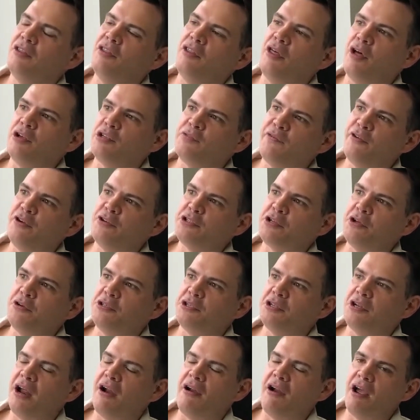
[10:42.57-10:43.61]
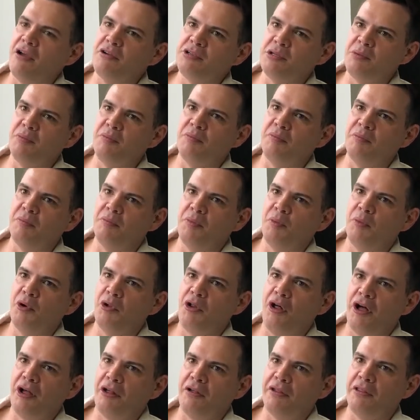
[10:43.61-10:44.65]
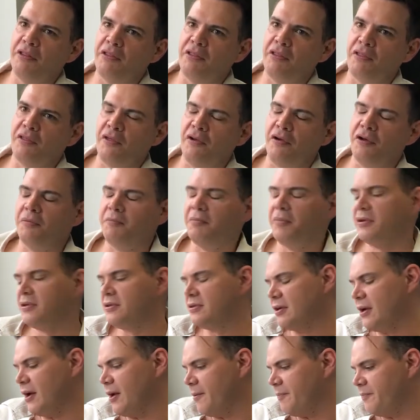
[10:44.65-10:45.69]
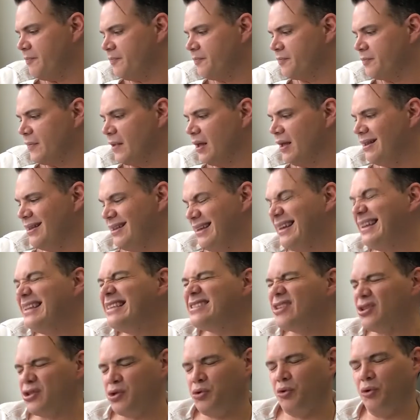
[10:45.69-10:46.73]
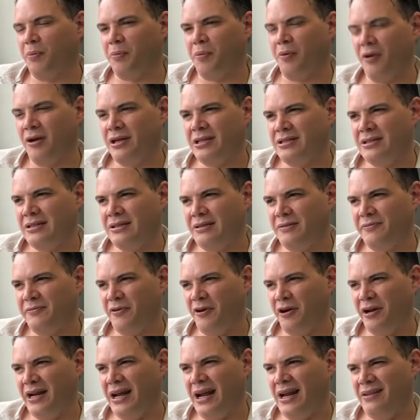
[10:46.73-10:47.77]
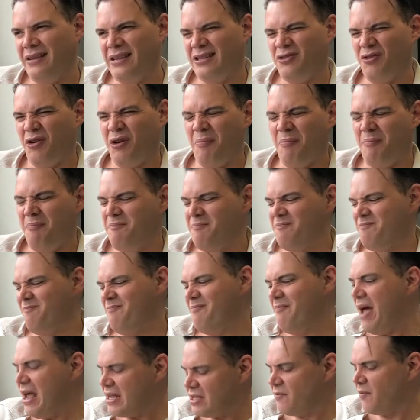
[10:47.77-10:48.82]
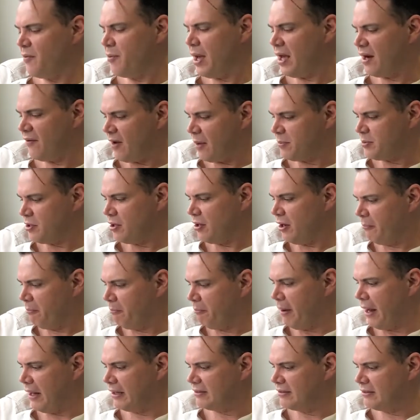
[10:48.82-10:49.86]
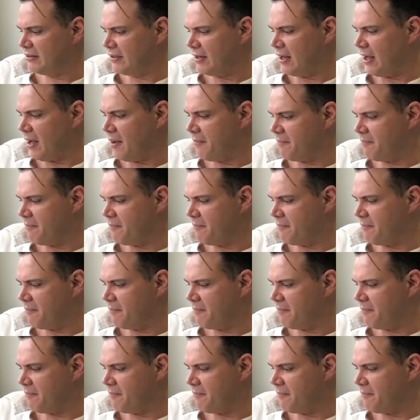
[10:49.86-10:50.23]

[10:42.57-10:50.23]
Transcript: those first two scenarios are more likely than the third. But it is a short price to find out, and there's not a massive amount of upside. But